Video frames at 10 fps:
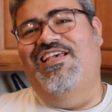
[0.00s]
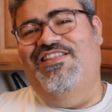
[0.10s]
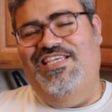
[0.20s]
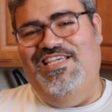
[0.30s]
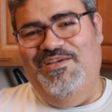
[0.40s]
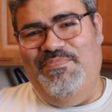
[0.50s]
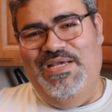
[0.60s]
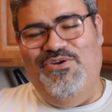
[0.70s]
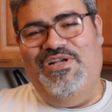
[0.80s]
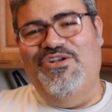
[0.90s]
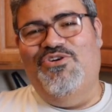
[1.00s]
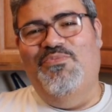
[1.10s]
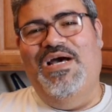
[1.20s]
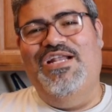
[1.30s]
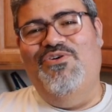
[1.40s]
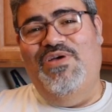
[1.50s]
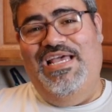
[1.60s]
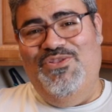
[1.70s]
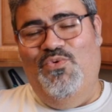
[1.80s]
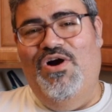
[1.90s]
the Pecorino Romano
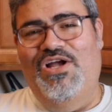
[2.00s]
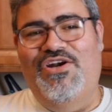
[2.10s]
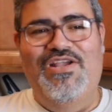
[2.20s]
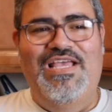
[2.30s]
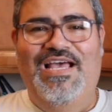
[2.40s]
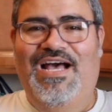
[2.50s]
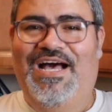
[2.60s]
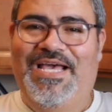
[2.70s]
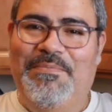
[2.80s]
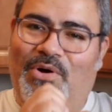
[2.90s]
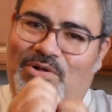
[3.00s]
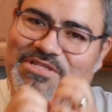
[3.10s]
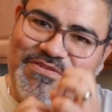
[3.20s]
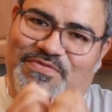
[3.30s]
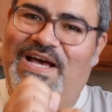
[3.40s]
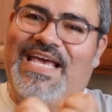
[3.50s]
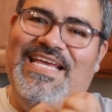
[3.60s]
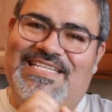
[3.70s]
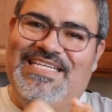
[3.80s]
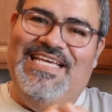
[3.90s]
and the water
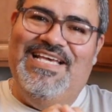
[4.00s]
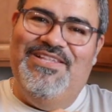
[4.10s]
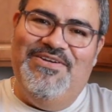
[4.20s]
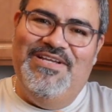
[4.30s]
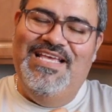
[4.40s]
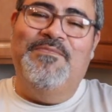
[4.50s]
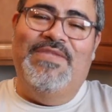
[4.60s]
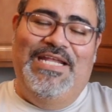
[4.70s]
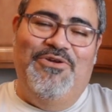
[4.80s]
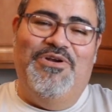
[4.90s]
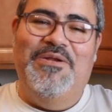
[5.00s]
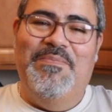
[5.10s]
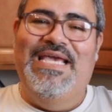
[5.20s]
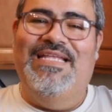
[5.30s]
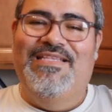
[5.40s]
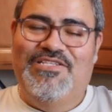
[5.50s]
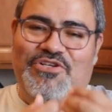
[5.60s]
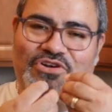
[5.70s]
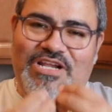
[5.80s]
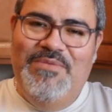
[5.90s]
emulsifying together in order to make this
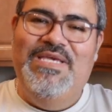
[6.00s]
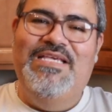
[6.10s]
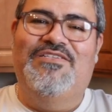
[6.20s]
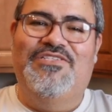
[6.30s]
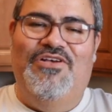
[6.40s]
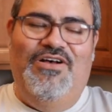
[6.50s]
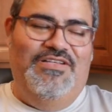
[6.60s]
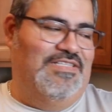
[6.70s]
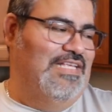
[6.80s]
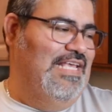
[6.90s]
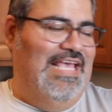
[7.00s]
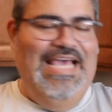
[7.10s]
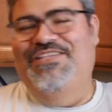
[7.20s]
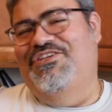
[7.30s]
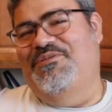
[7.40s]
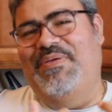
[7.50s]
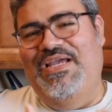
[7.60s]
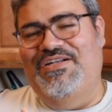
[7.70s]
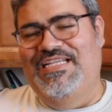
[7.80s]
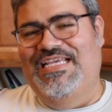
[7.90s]
creamy sauce and just
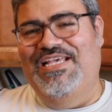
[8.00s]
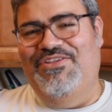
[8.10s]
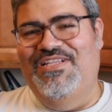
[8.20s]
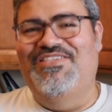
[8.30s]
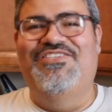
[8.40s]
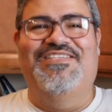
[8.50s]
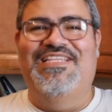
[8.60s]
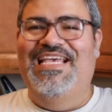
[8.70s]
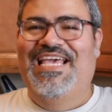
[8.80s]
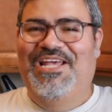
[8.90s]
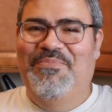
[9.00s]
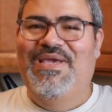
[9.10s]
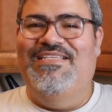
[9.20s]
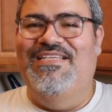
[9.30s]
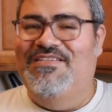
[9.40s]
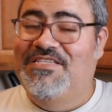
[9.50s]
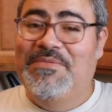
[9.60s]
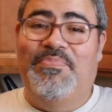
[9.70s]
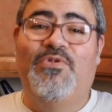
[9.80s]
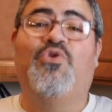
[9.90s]
pair together. It's just an amazing,
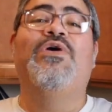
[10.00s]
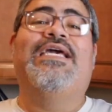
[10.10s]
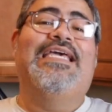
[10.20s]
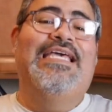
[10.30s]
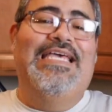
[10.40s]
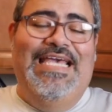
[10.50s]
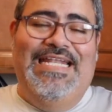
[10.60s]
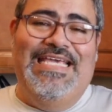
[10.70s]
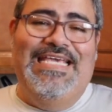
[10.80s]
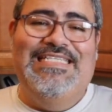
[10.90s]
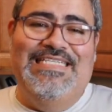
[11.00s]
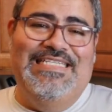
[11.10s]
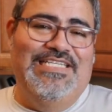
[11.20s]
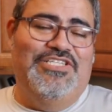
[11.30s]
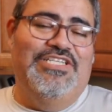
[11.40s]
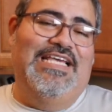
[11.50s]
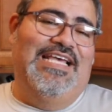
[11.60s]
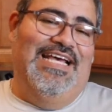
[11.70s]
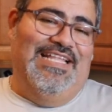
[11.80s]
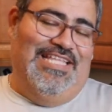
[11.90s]
simple, quick, and easy dish
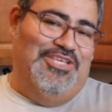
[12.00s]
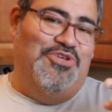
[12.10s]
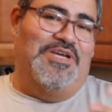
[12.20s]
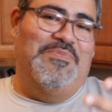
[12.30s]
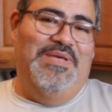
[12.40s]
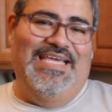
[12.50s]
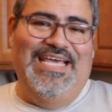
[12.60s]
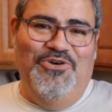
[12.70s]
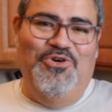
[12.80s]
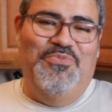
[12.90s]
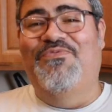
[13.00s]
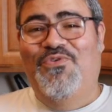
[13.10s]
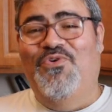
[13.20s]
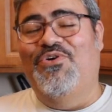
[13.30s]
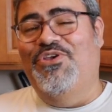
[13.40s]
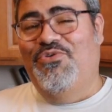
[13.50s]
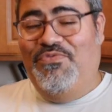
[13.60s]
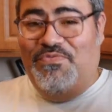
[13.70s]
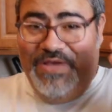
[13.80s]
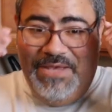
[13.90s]
that you can make at home for your
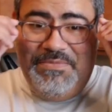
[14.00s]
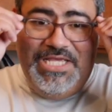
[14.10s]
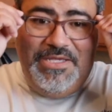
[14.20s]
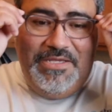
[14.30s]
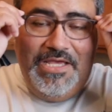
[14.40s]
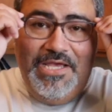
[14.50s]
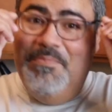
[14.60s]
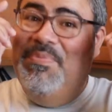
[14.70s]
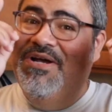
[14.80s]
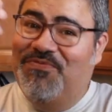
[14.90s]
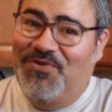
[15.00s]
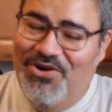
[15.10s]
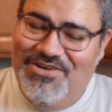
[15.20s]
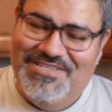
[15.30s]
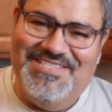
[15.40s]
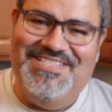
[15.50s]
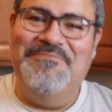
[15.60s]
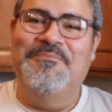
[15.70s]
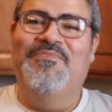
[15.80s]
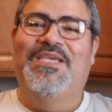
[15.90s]
family. But first,
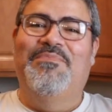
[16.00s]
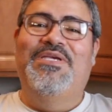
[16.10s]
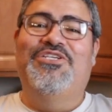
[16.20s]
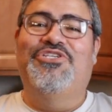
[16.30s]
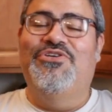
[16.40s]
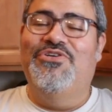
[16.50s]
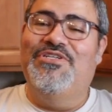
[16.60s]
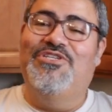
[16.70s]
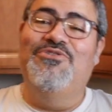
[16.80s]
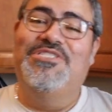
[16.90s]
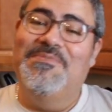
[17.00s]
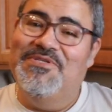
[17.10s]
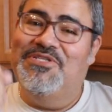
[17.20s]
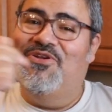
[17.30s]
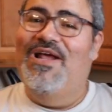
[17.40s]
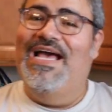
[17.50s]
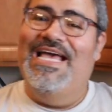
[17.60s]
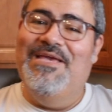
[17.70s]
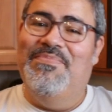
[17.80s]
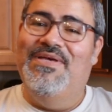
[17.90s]
be sure to
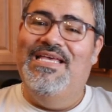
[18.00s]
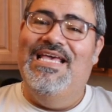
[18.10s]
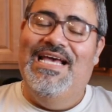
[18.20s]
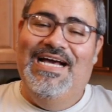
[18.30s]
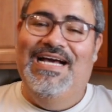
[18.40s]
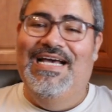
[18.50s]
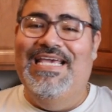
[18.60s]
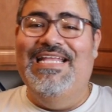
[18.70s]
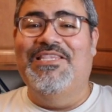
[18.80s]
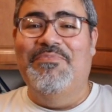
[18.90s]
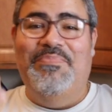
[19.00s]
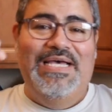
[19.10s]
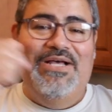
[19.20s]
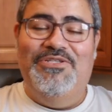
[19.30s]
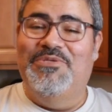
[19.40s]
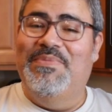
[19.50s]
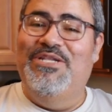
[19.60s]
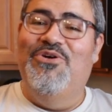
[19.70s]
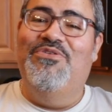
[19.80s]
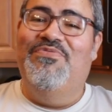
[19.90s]
subscribe, hit the bell to be
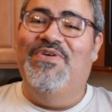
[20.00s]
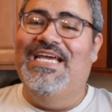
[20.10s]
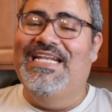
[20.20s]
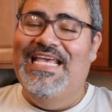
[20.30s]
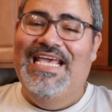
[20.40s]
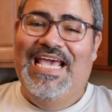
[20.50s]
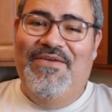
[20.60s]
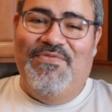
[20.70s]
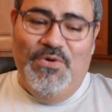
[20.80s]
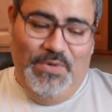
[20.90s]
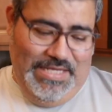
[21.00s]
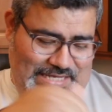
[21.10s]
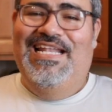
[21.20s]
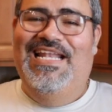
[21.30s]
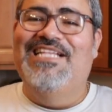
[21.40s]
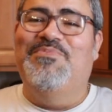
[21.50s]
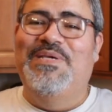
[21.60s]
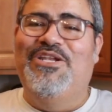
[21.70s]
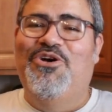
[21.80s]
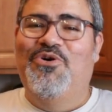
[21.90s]
notified every week. It lets
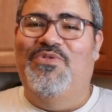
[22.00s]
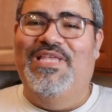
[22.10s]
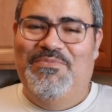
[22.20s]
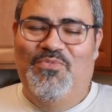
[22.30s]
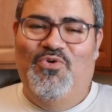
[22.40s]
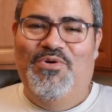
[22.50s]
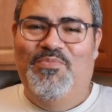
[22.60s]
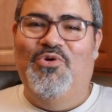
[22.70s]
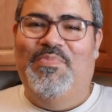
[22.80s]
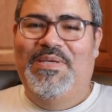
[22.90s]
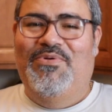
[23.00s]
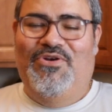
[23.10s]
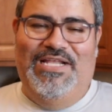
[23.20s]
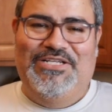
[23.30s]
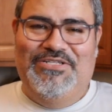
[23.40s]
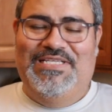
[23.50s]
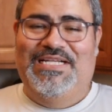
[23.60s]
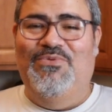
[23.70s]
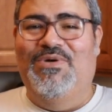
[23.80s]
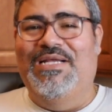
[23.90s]
me know that more and more people are interested
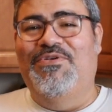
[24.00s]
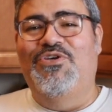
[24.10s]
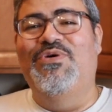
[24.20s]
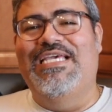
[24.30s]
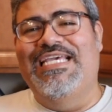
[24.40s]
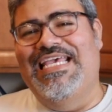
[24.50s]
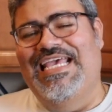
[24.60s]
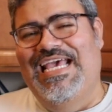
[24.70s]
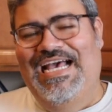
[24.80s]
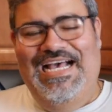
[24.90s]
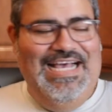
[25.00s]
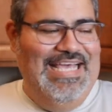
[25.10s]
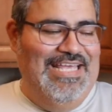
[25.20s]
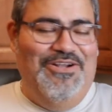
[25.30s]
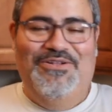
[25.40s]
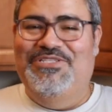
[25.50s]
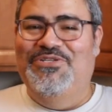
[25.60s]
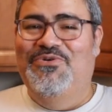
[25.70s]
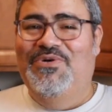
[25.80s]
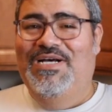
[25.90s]
in what I'm doing. It
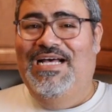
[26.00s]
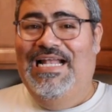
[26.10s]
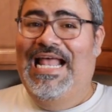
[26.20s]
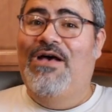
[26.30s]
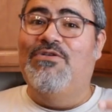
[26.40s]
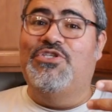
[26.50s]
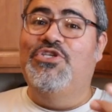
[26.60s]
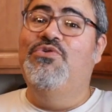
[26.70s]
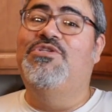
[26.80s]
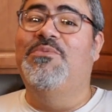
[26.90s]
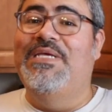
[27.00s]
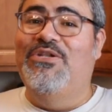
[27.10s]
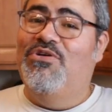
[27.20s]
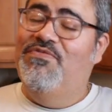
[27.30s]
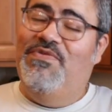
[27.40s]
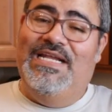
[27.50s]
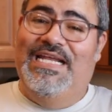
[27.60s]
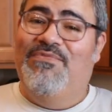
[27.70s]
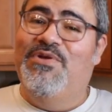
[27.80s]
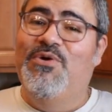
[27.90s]
also allows you to be notified
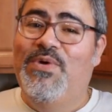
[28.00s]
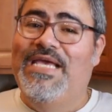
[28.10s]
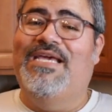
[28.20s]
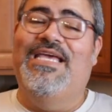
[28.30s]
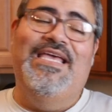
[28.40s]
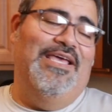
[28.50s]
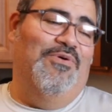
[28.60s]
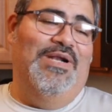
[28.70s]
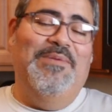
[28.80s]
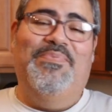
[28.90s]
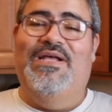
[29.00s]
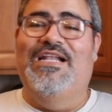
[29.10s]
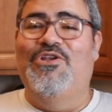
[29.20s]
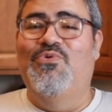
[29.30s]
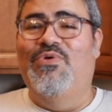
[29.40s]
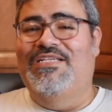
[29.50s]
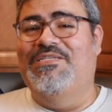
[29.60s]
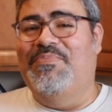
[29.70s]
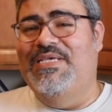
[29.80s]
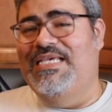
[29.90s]
every week when I put out a new
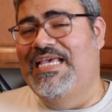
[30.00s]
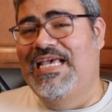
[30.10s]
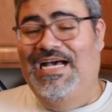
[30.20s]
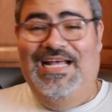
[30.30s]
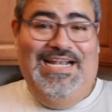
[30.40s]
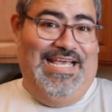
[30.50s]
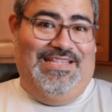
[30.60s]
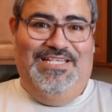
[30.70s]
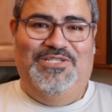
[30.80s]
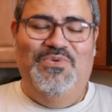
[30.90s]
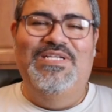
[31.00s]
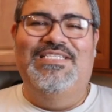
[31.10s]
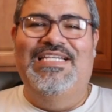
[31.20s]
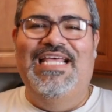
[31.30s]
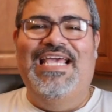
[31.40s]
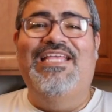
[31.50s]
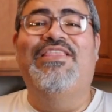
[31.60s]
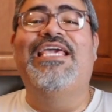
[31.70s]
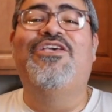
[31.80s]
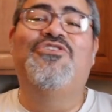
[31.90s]
recipe, like this one today.
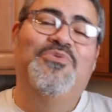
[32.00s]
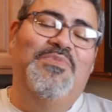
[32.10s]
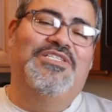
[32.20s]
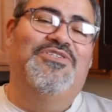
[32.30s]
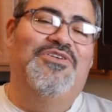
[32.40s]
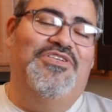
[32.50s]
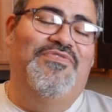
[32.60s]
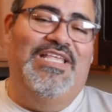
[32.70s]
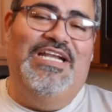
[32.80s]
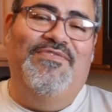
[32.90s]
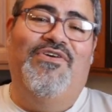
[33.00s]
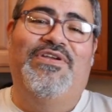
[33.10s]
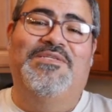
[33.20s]
Thank you so much, those of you that have already